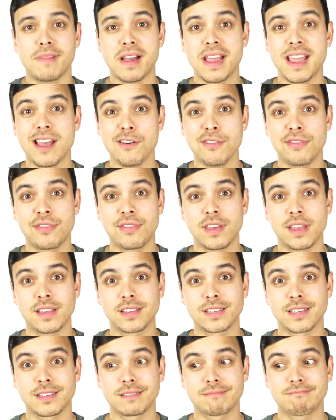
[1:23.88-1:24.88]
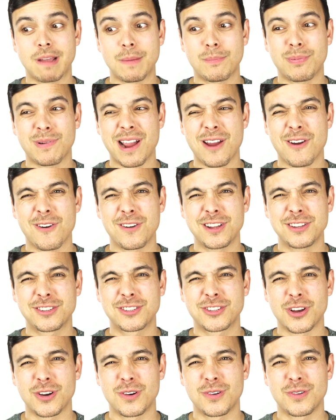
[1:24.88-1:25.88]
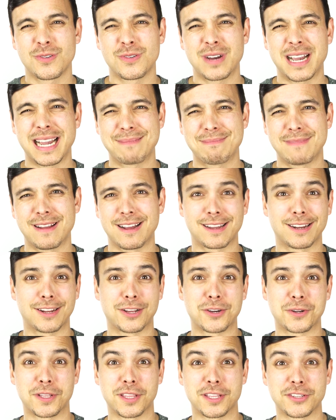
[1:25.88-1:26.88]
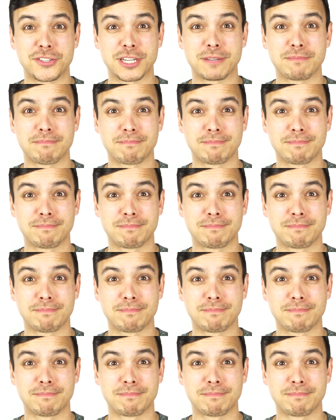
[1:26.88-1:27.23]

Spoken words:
My health isn't a priority, so I'm not gonna go to the gym.